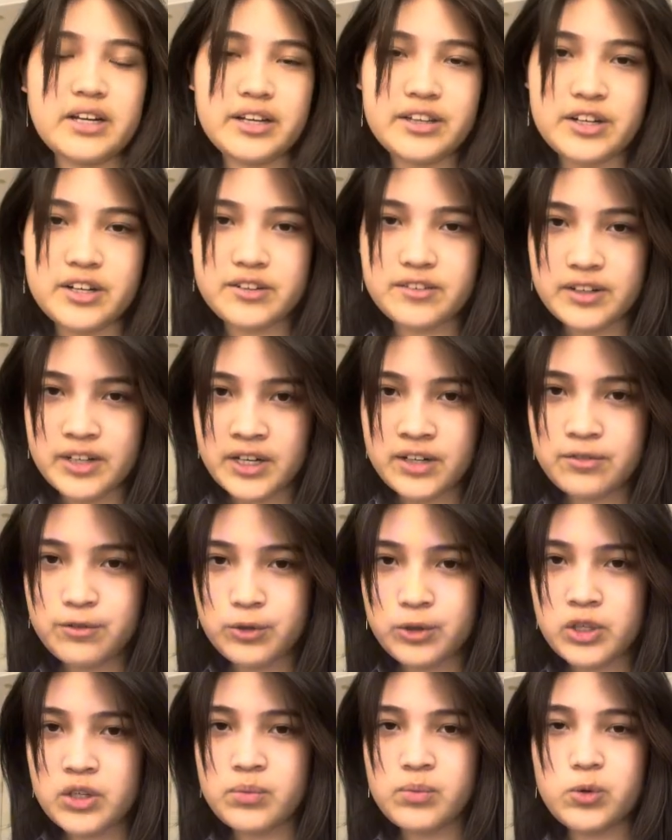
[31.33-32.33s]
written
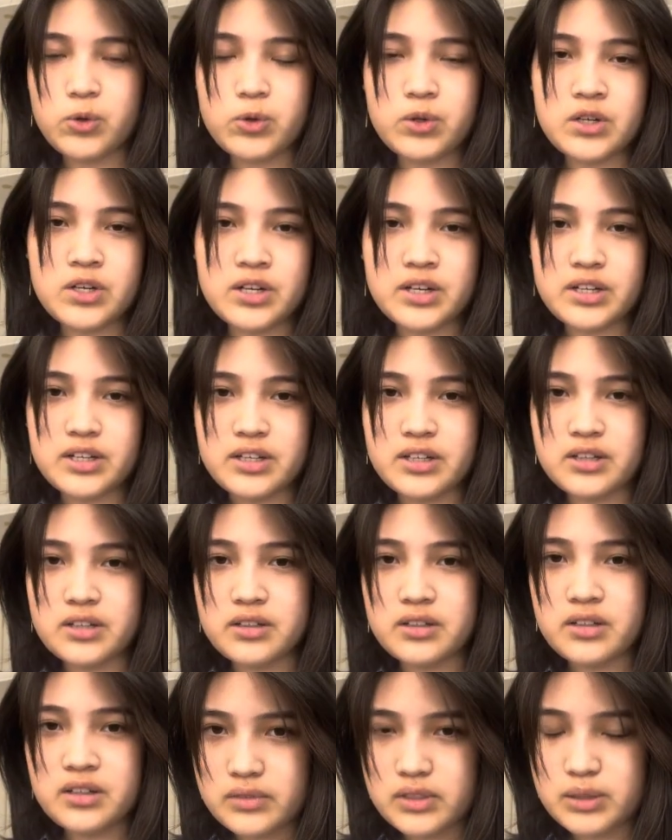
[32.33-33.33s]
form or
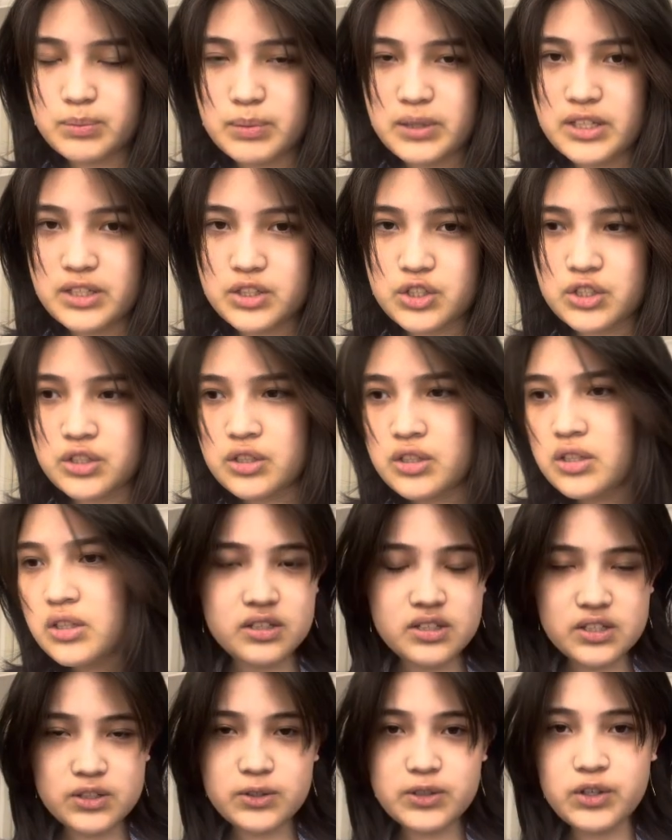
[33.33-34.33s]
in speech.
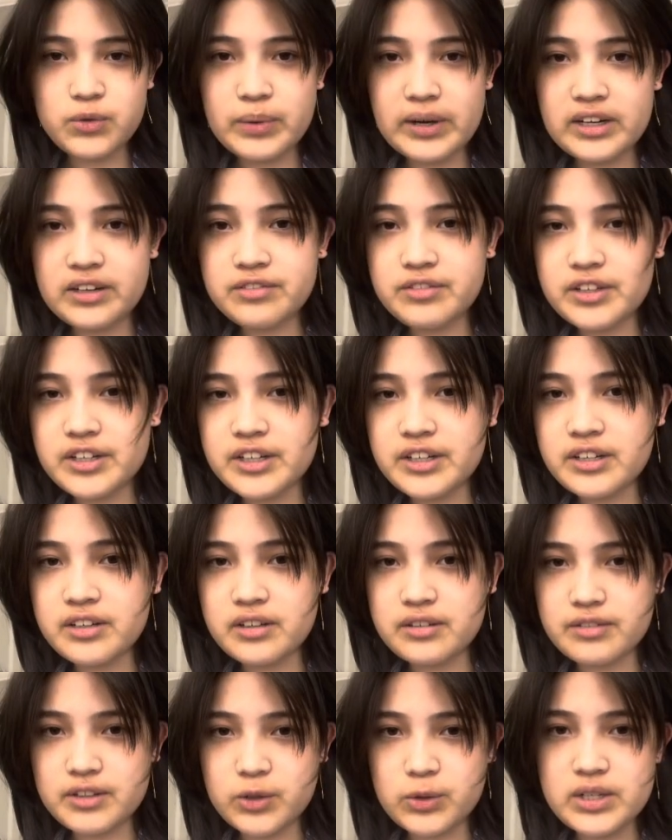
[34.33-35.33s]
So you might have heard
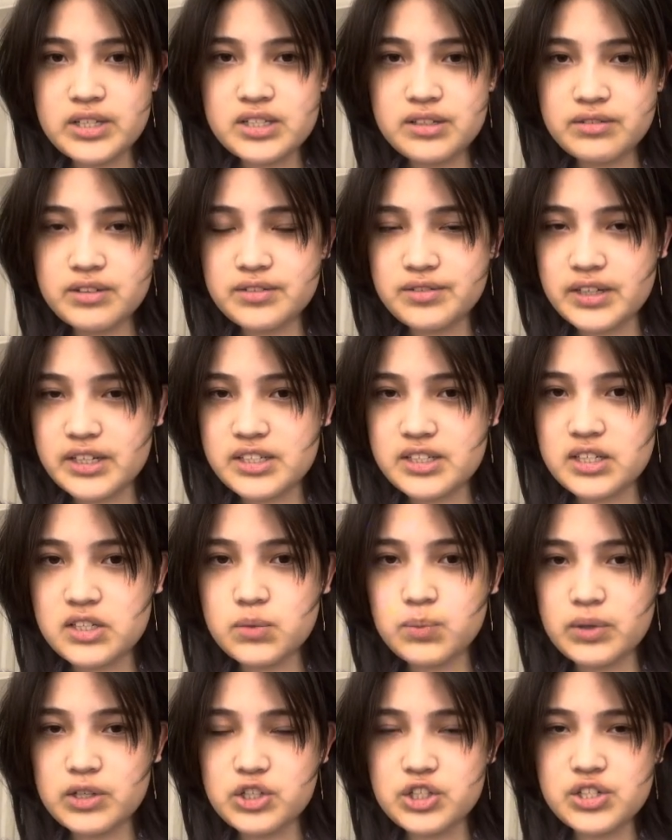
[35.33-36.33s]
of cohesive
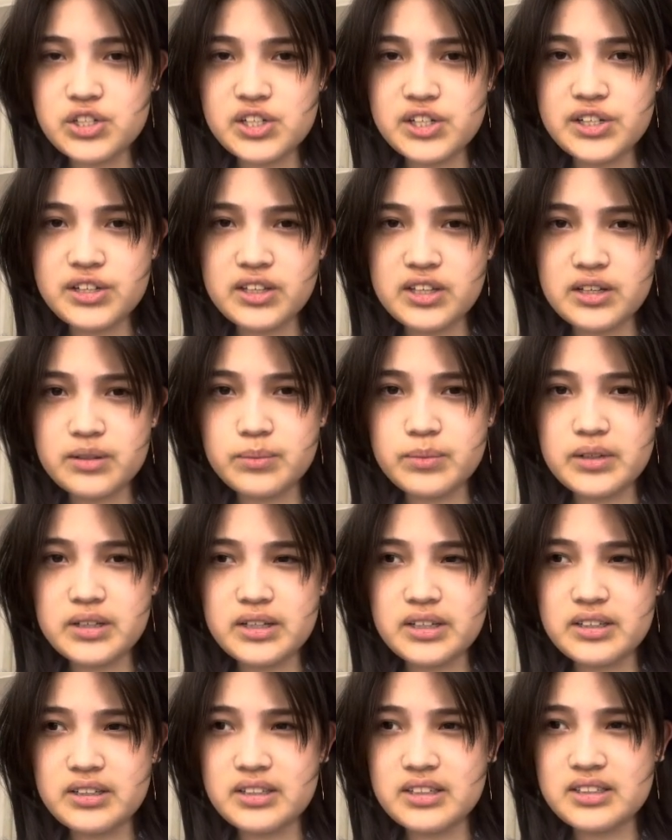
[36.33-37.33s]
devices but just heard them
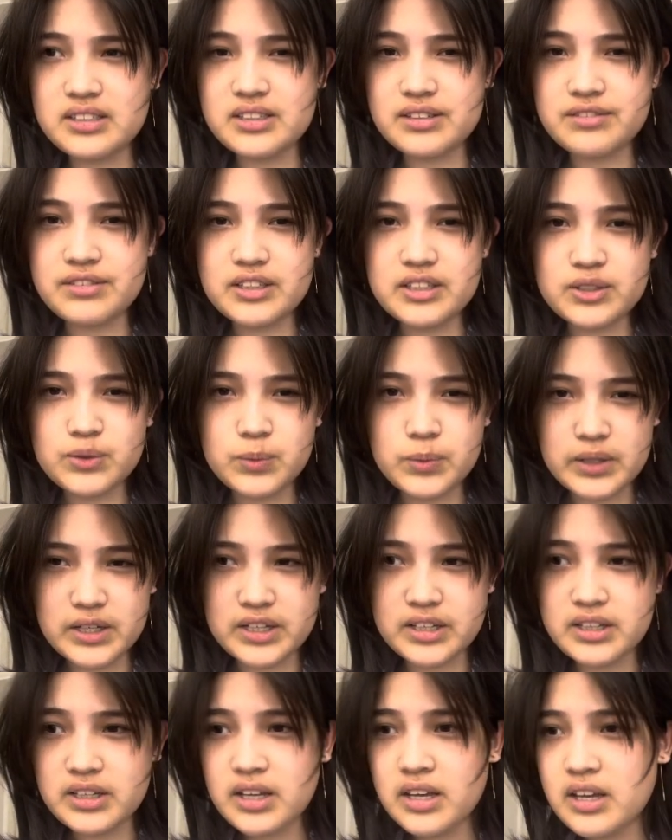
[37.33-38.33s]
in a different
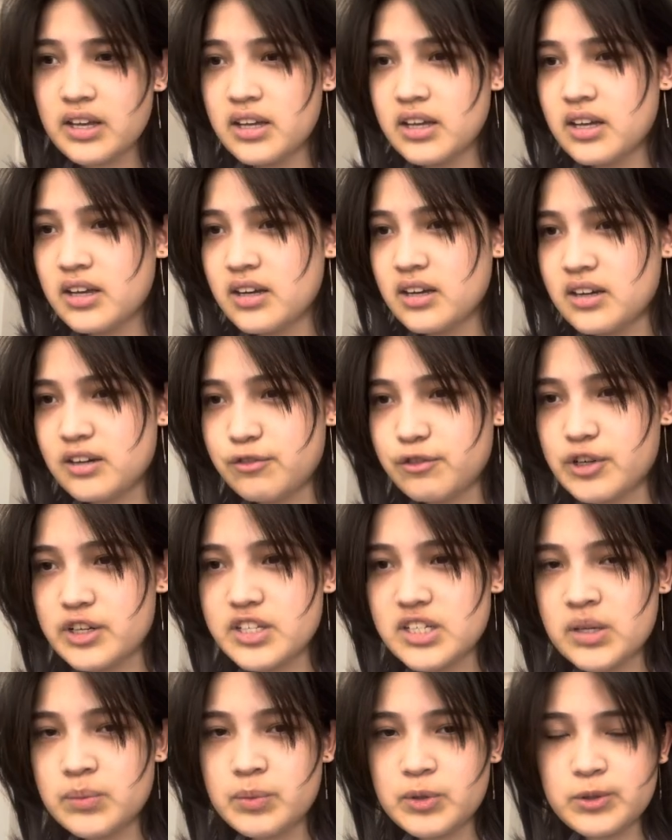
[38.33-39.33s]
way. For
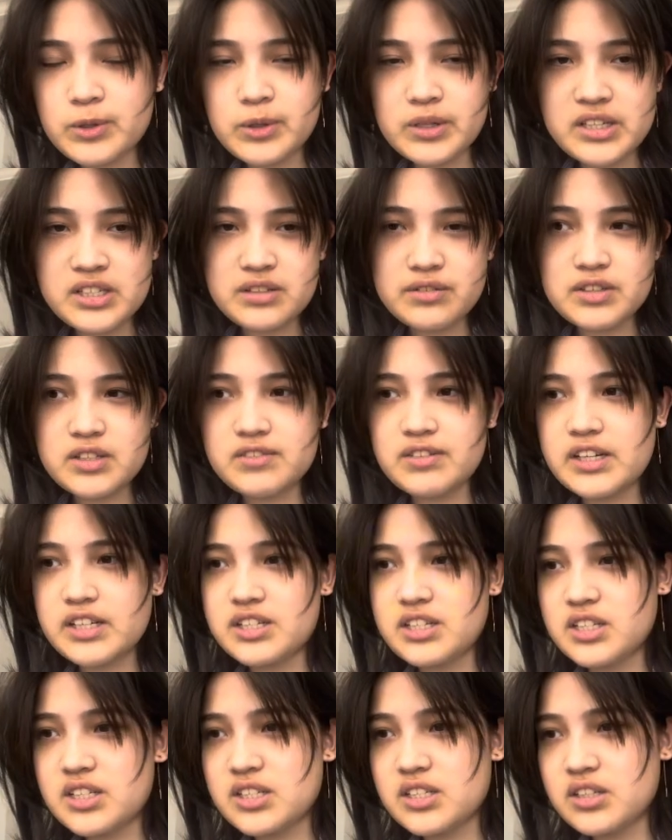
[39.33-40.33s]
example, cohesive
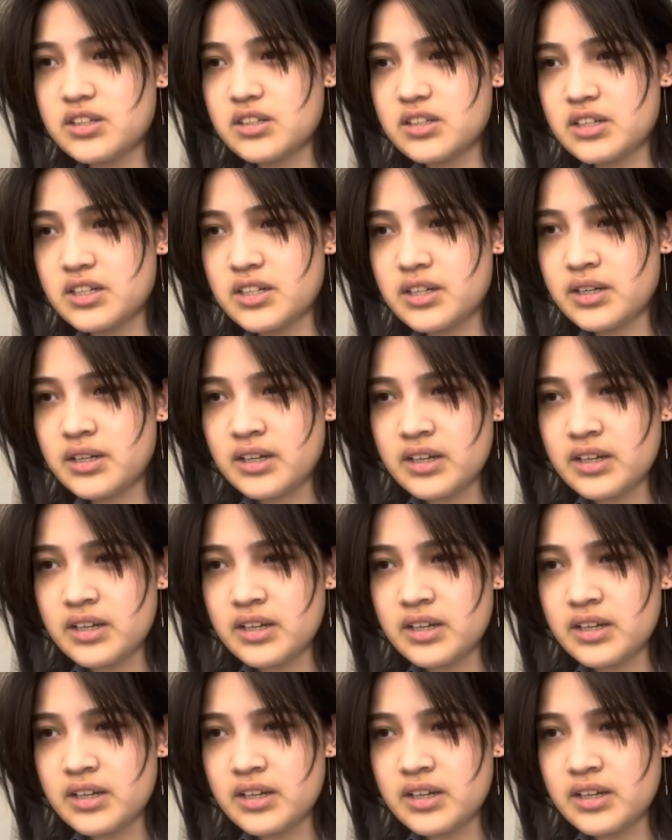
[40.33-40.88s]
devices are